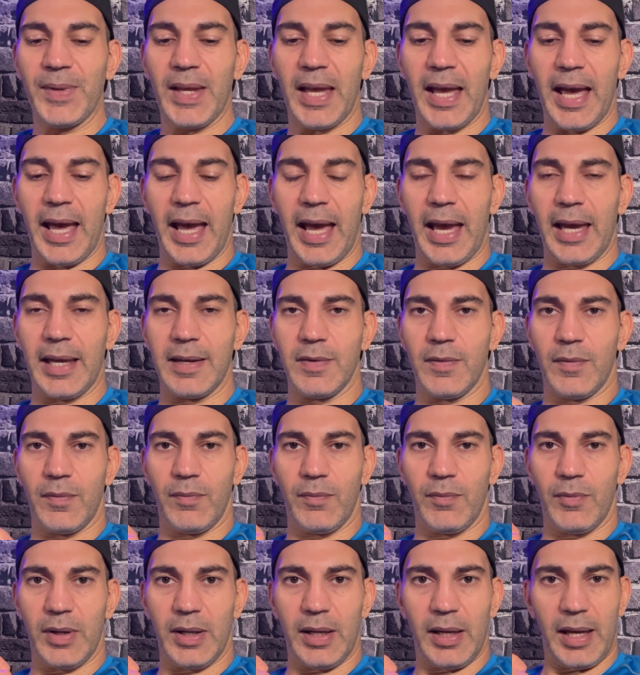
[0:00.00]
and
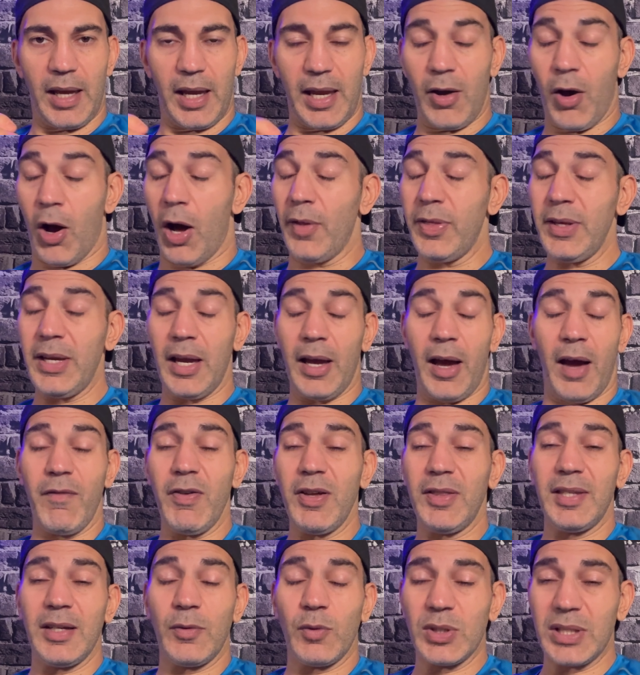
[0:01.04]

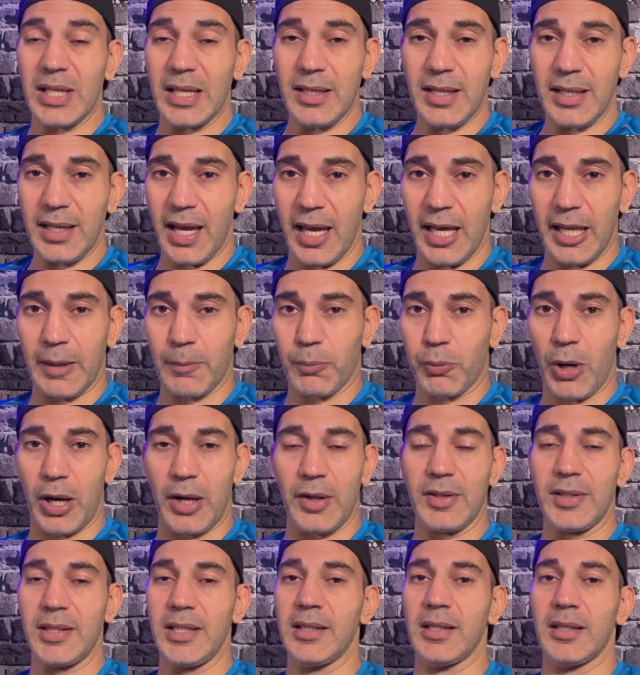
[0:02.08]
everything was indicating prior to
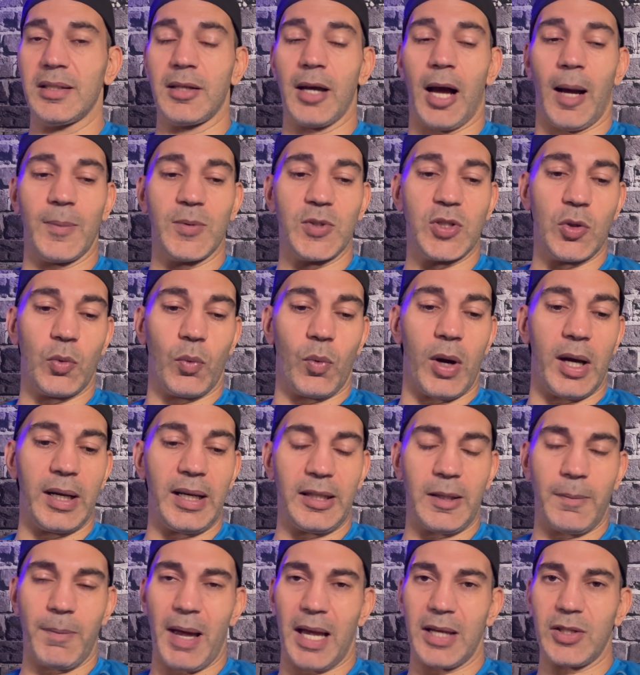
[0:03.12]
the season that Dobbs is the one. In
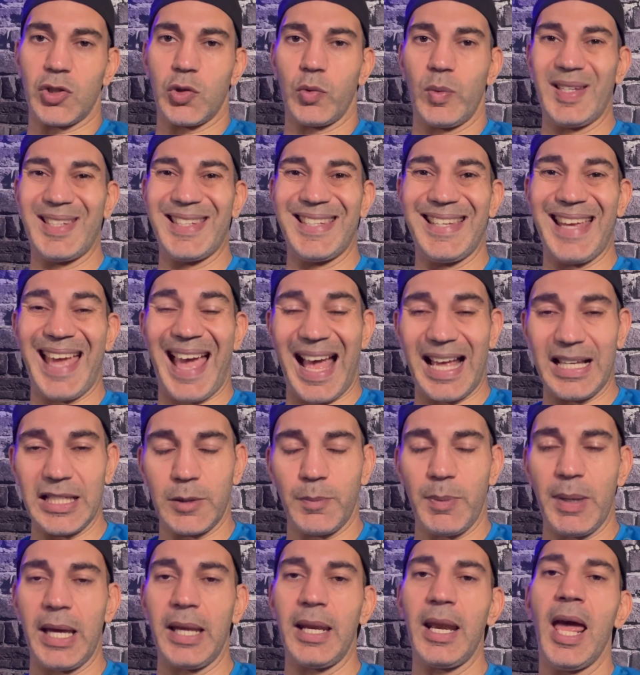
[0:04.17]
the past 2 weeks, he has
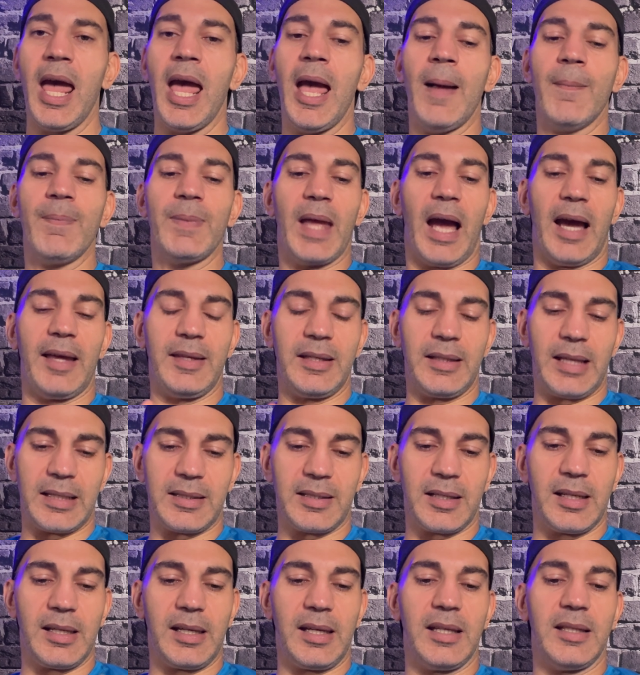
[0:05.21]
been. I think that's
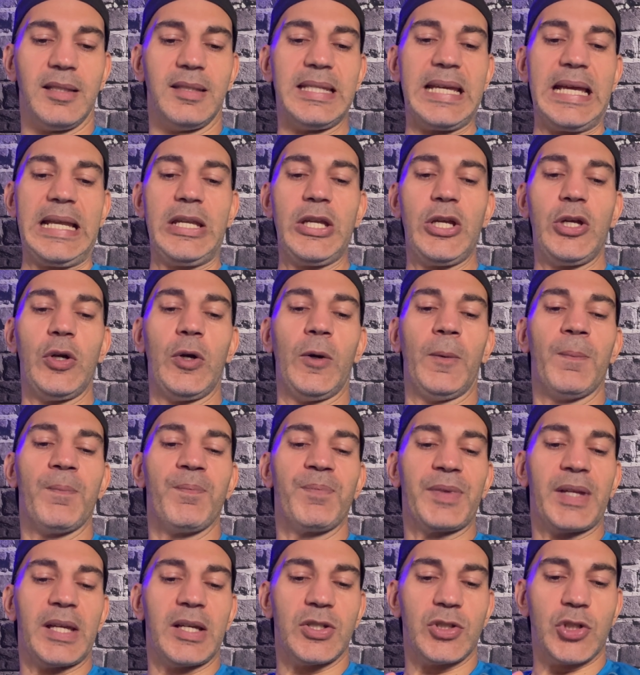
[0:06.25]
going to continue.
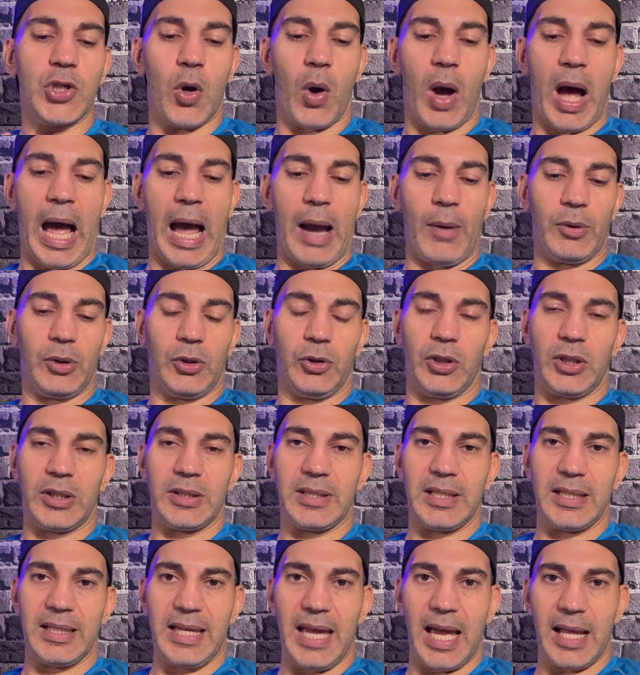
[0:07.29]
So I would look
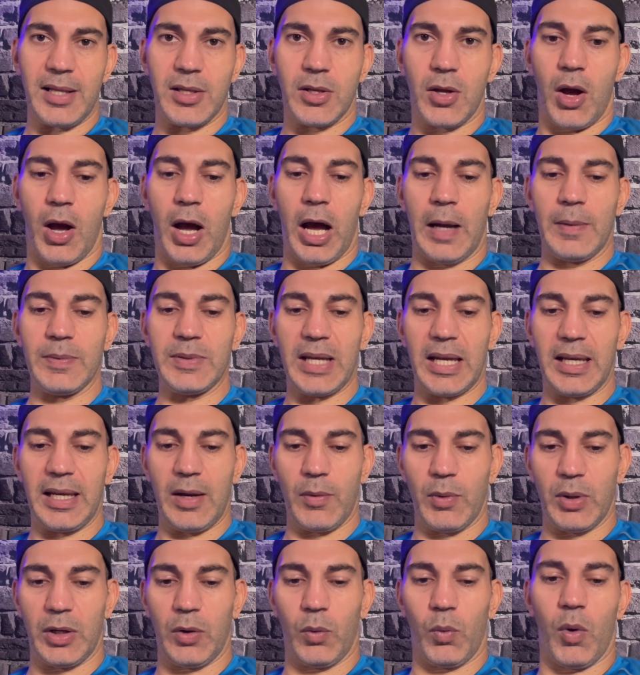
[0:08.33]
to get Dobbs and get
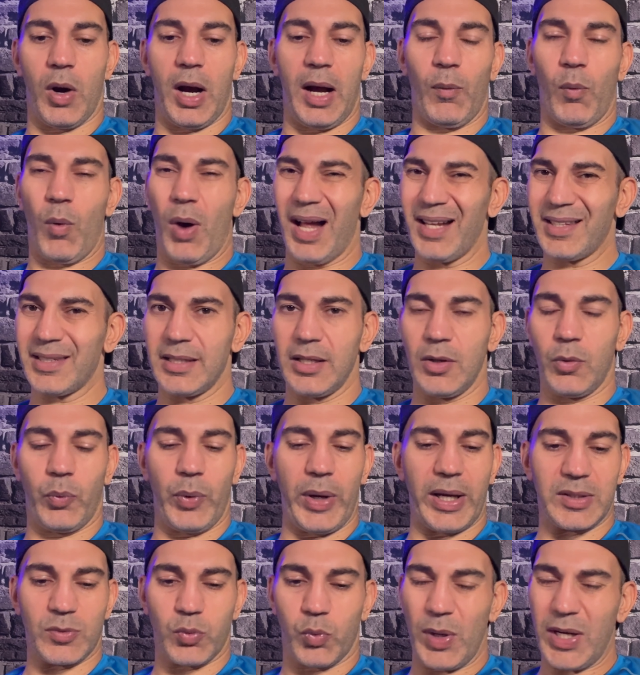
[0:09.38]
rid of Watson and
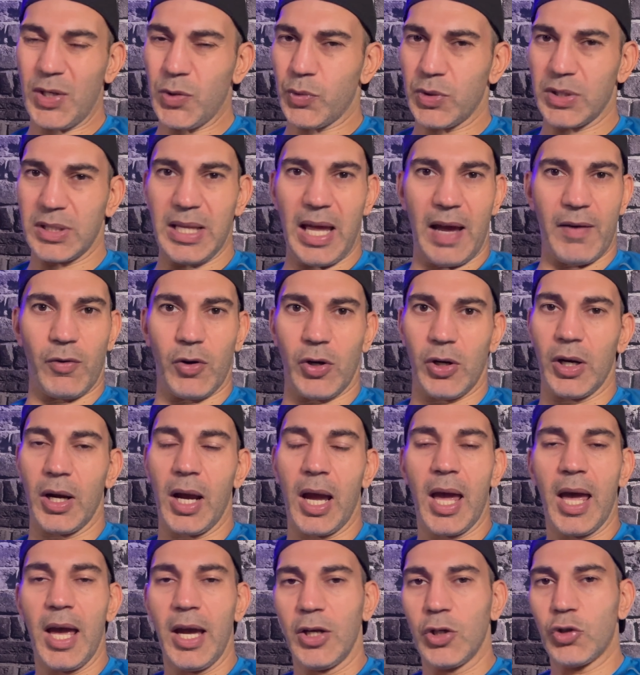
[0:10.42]
Wicks. Wicks was never
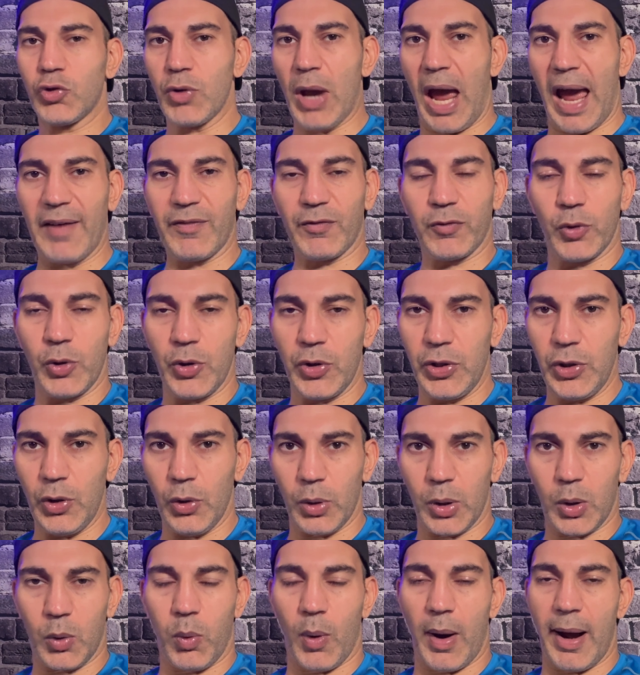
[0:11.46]
draft-worthy or
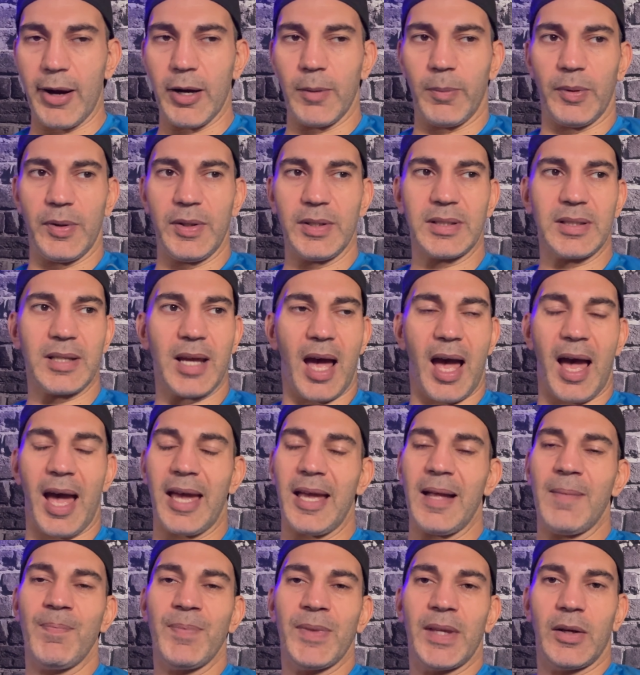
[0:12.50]
acquirable. This
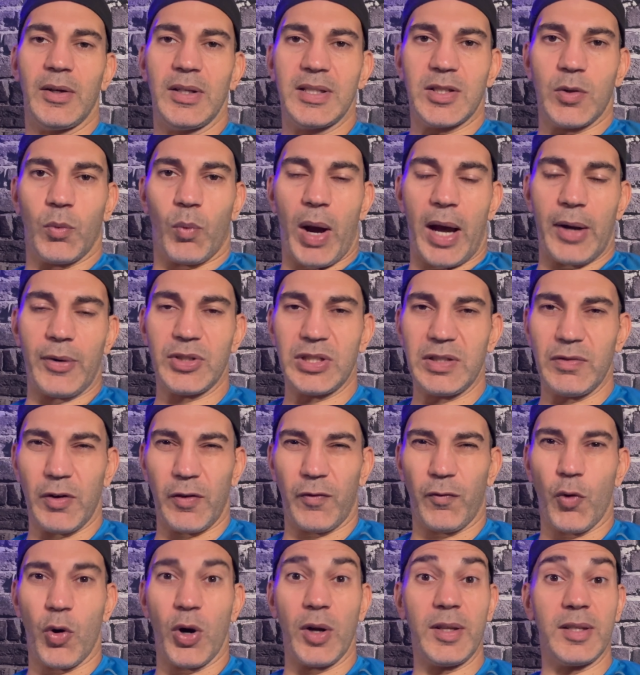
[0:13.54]
guy is the wide receiver
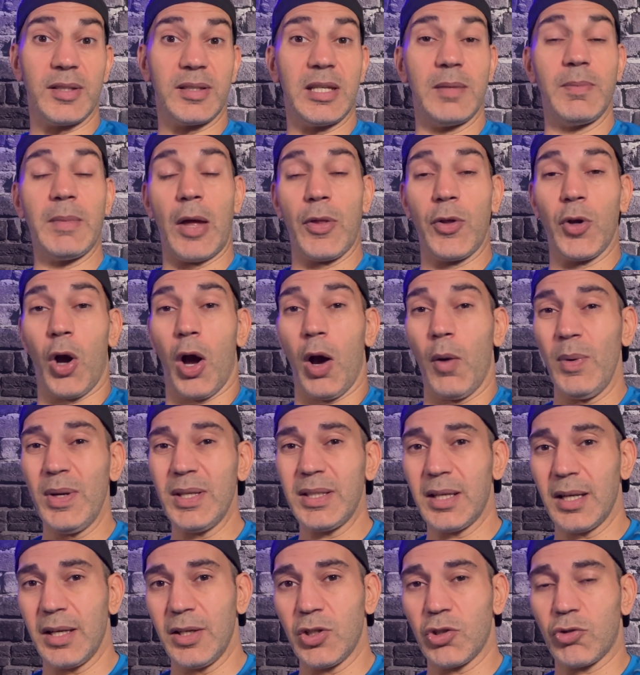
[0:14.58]
4 on this team. Now, they're always
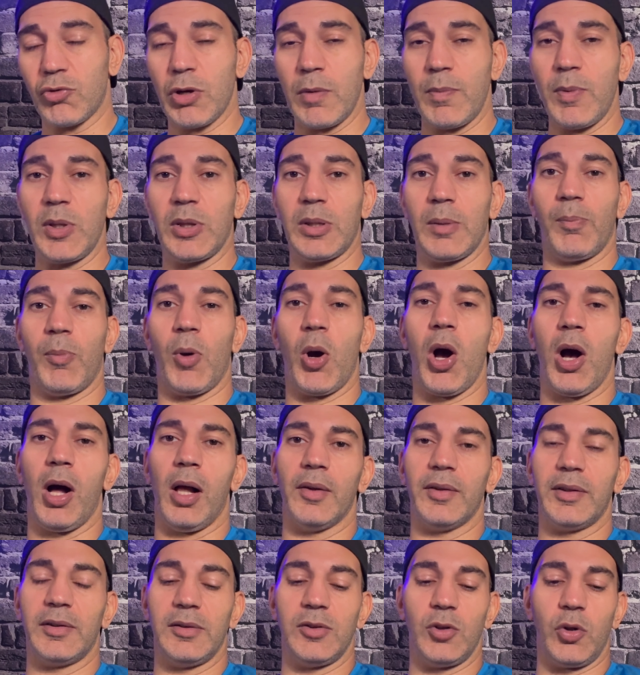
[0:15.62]
going to distribute the
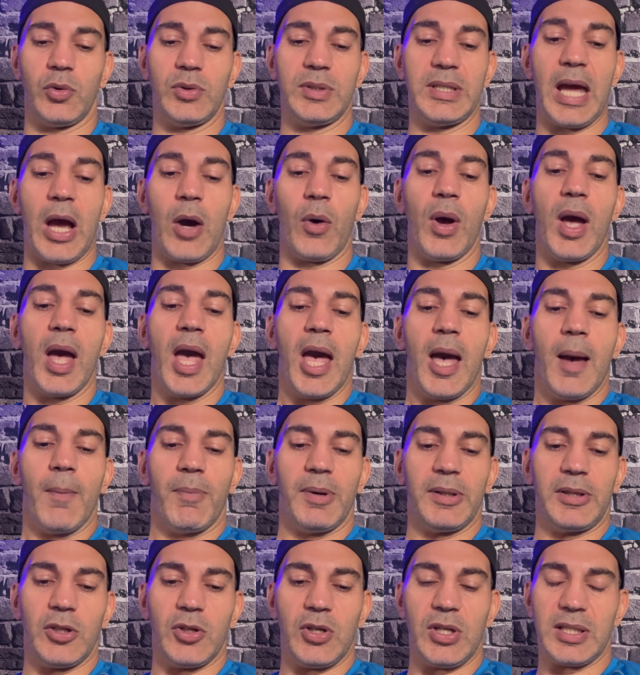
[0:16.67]
ball, no doubt,
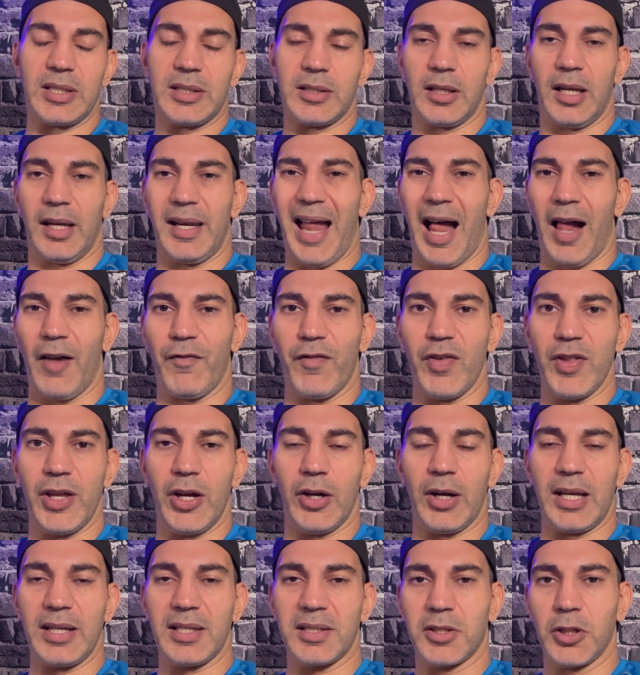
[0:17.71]
but there is an alpha there,
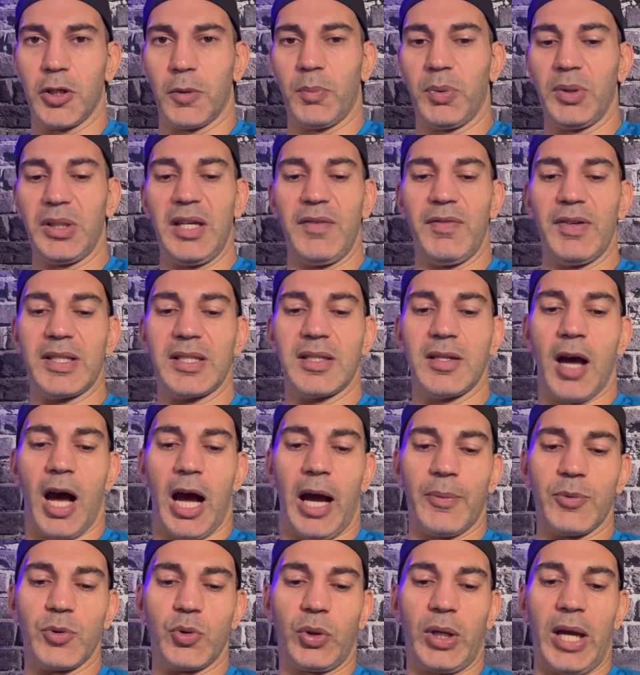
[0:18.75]
and I still believe it's
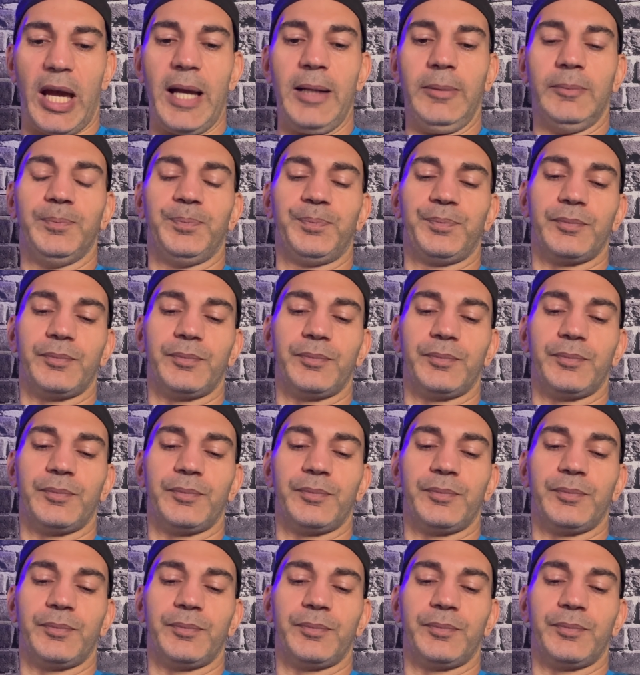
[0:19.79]
Dobbs, okay?